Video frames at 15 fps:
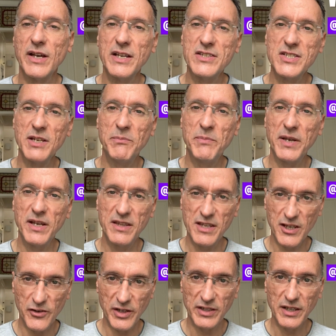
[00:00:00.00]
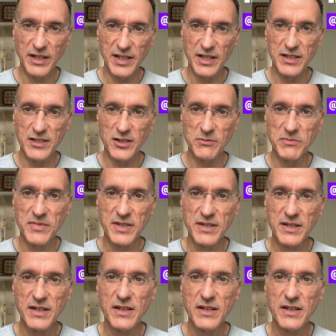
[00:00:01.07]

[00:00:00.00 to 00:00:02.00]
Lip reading: a GP in the United Kingdom.